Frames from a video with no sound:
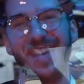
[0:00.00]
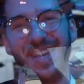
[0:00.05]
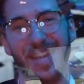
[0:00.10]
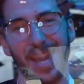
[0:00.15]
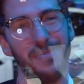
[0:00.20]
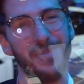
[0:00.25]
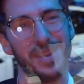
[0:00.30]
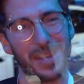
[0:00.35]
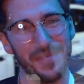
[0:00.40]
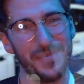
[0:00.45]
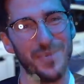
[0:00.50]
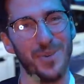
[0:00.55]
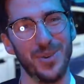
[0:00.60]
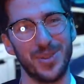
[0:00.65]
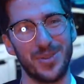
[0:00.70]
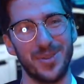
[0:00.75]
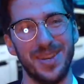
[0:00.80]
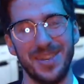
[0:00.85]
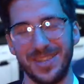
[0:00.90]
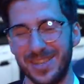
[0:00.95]
yeah, I'm looking
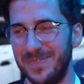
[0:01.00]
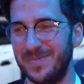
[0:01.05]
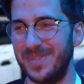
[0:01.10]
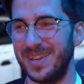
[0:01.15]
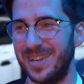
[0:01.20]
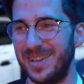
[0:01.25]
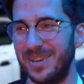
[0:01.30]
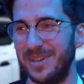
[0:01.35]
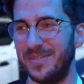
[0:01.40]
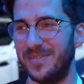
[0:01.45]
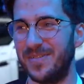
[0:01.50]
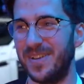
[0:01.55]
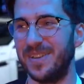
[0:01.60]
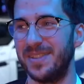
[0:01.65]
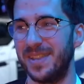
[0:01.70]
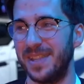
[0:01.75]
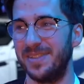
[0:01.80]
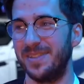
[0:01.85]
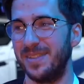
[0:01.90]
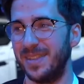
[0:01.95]
forward to it. It should be a lot of
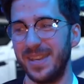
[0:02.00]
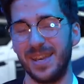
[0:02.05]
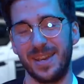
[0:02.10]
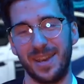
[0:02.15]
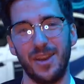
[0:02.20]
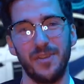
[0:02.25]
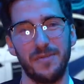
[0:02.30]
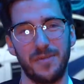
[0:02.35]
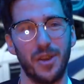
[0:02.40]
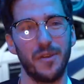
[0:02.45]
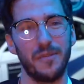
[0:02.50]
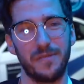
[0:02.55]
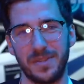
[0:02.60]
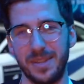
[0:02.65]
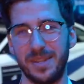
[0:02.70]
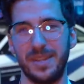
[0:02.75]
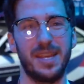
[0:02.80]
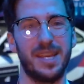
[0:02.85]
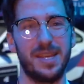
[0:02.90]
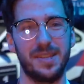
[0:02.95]
fun. And yeah, ho
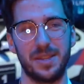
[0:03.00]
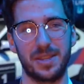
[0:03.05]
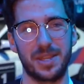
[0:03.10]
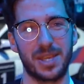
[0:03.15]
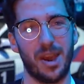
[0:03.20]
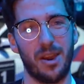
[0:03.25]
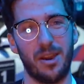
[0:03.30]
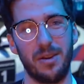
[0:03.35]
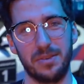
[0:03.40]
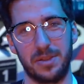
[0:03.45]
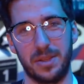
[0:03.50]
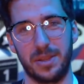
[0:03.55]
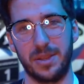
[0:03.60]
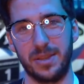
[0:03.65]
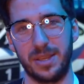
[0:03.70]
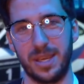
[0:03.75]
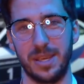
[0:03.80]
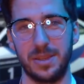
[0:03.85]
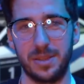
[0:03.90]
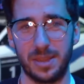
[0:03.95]
hopefully the, this car is as
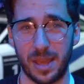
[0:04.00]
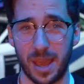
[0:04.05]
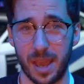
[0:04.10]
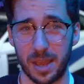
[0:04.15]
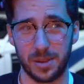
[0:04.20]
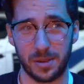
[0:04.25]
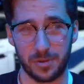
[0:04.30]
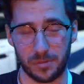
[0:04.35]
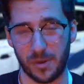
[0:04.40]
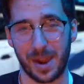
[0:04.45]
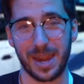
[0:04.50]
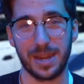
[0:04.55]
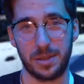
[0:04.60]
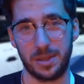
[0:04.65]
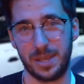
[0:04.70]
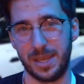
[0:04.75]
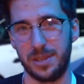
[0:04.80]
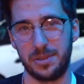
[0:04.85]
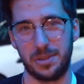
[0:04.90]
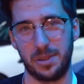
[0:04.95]
good as, uh, to race
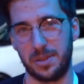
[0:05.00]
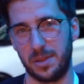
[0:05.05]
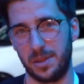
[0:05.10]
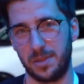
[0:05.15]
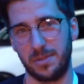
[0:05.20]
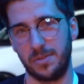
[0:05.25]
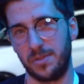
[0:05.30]
as it is just to